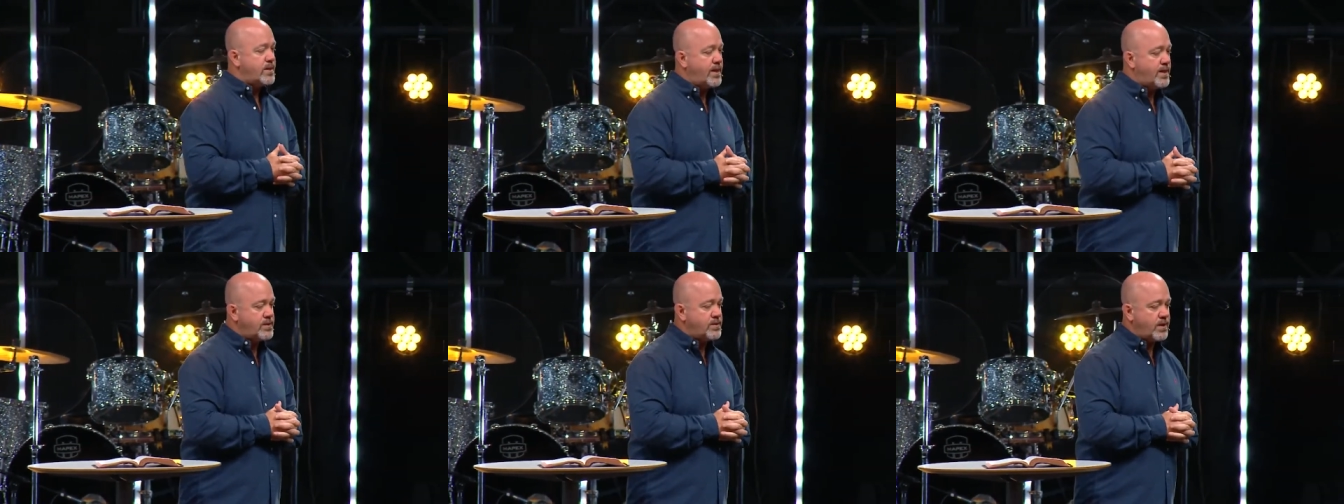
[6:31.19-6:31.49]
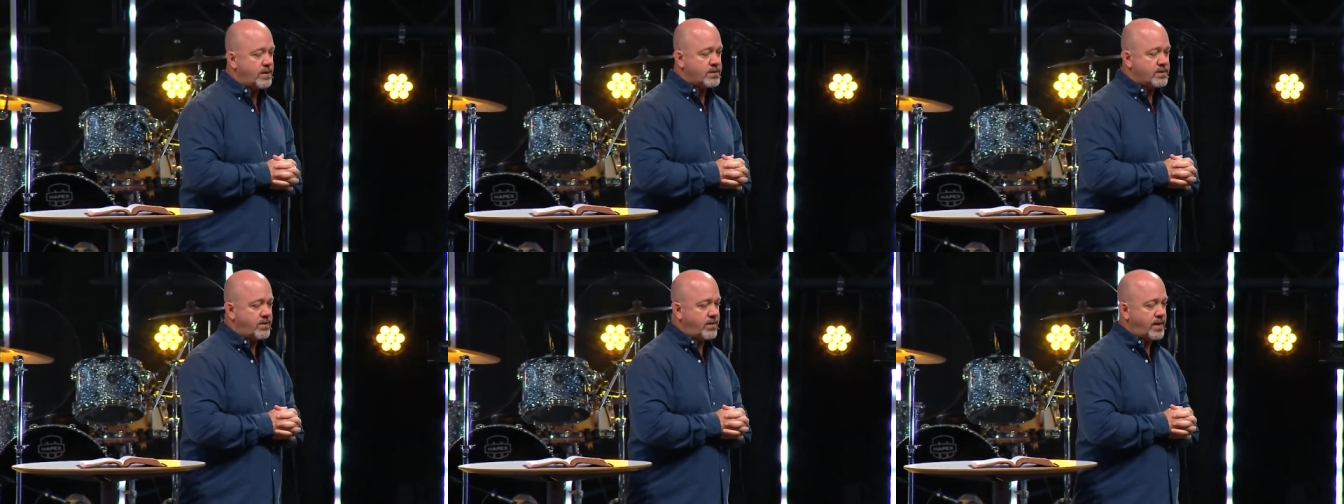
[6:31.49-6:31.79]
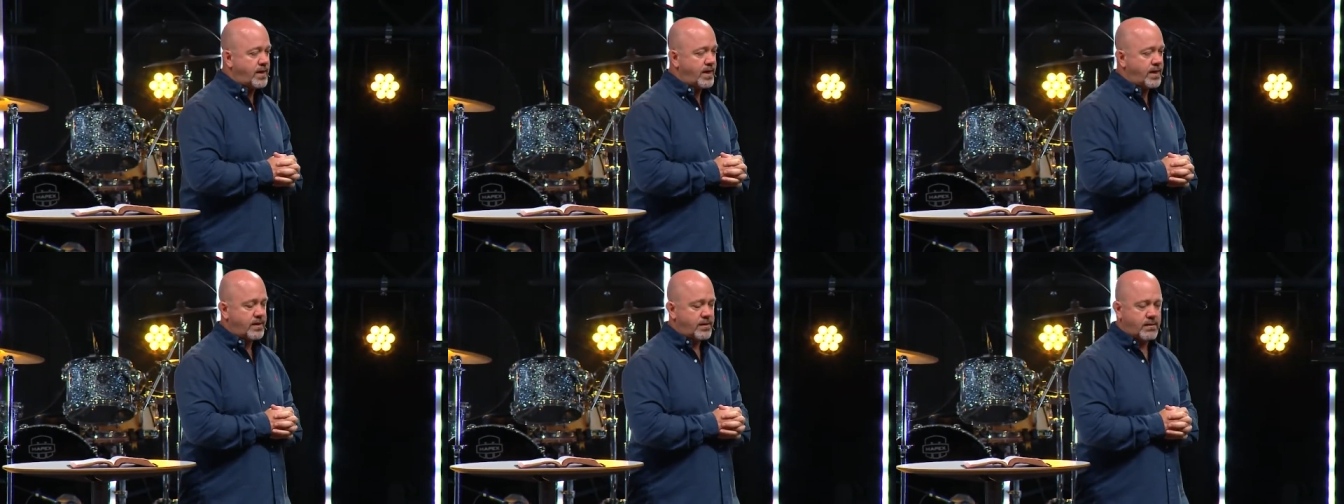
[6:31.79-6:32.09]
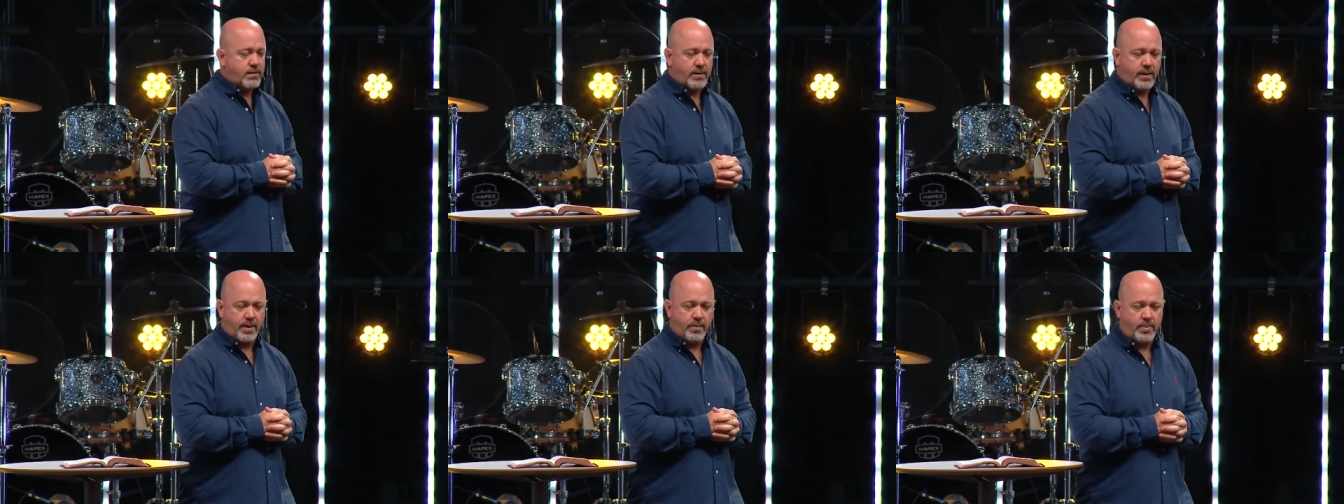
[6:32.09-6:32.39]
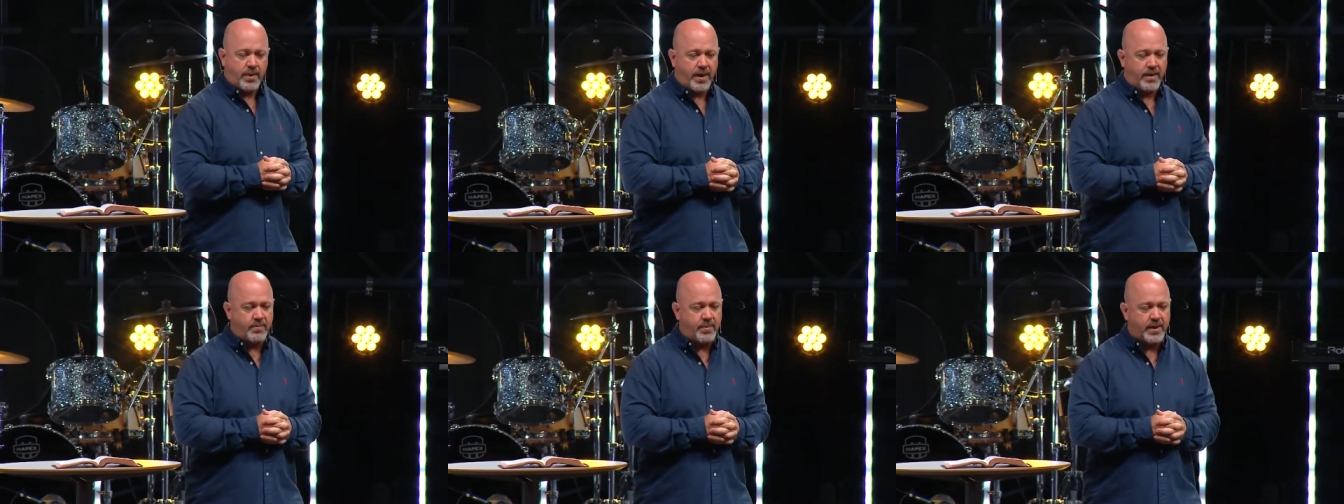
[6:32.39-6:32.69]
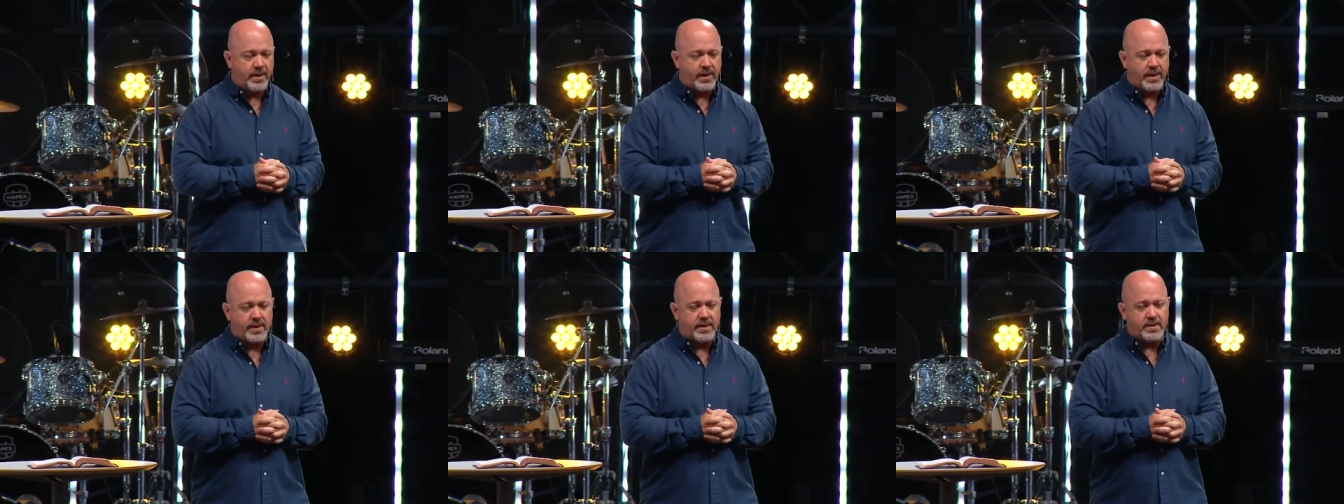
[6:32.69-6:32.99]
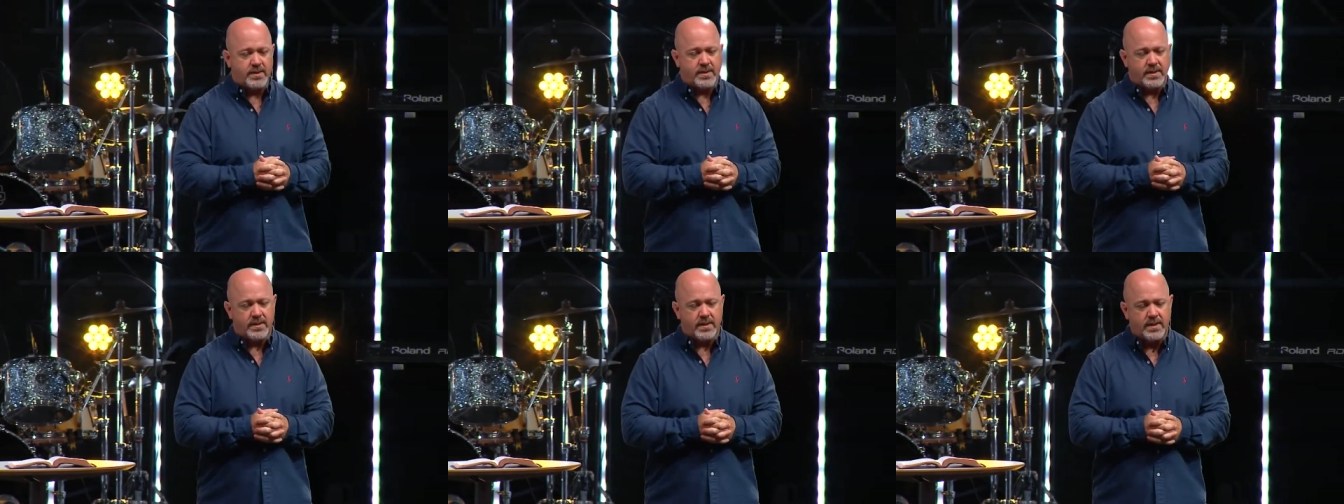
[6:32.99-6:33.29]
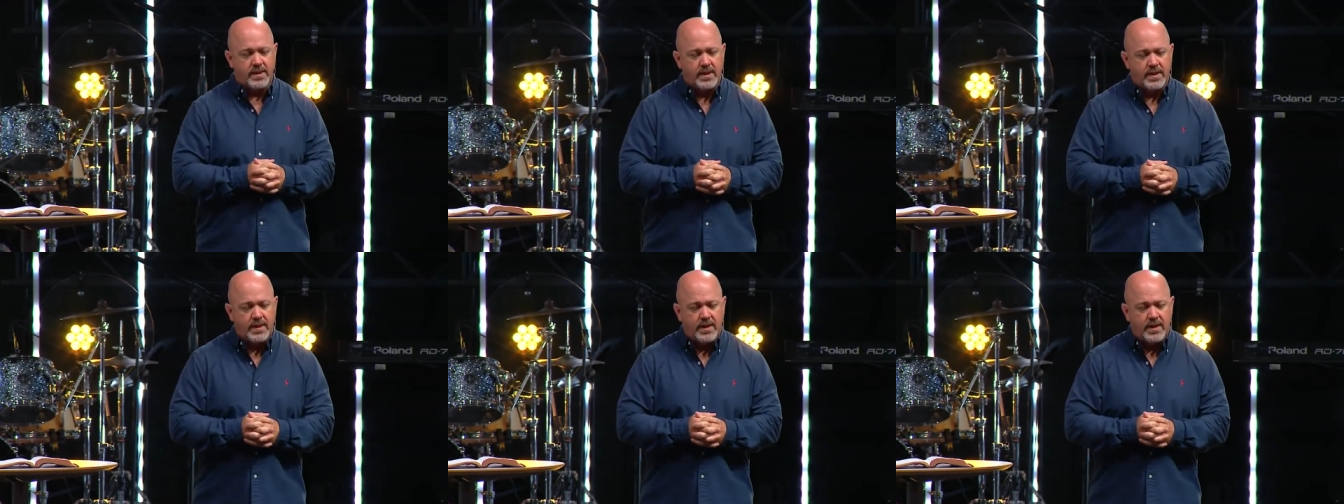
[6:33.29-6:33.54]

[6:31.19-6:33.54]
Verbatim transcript: I talked to our elderly population